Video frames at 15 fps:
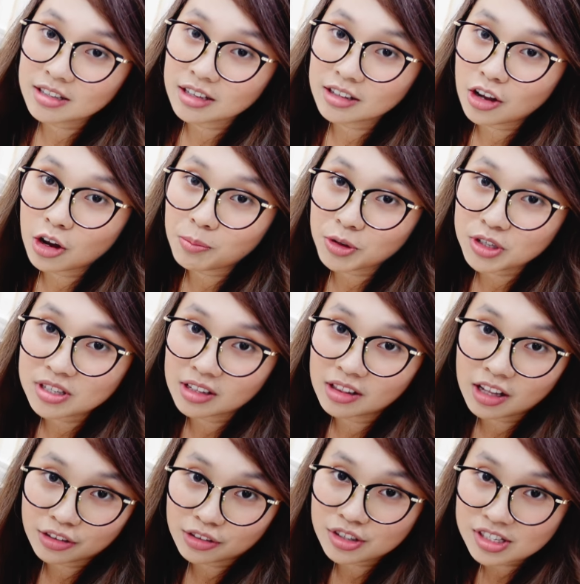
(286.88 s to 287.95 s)
an
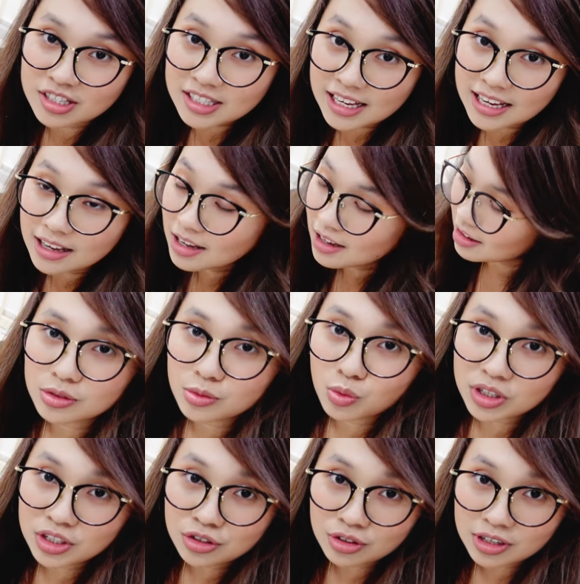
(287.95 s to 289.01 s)
opposite letter C.
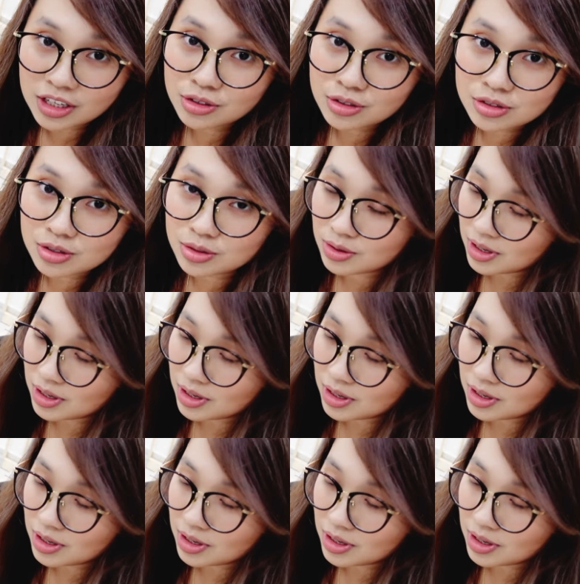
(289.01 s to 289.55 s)
What you need to do